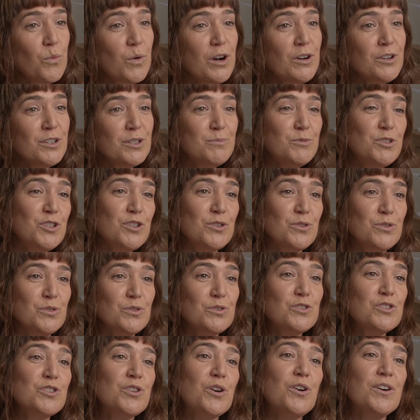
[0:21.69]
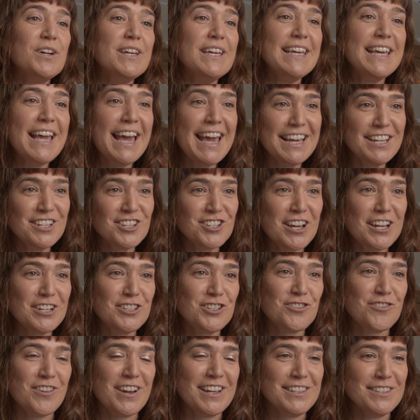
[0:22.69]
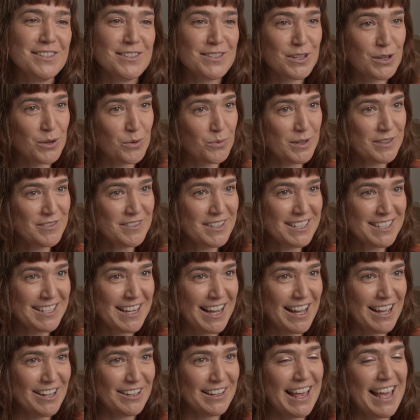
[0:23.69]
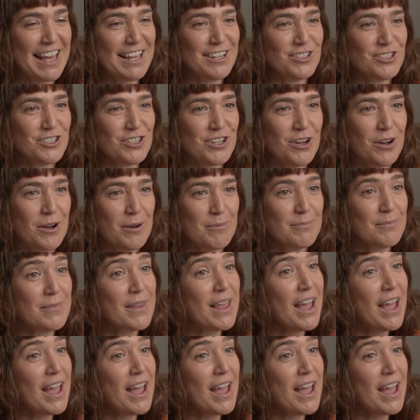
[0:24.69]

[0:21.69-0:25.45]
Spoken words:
Welcome to Talking HR Trends with Natal and Tom.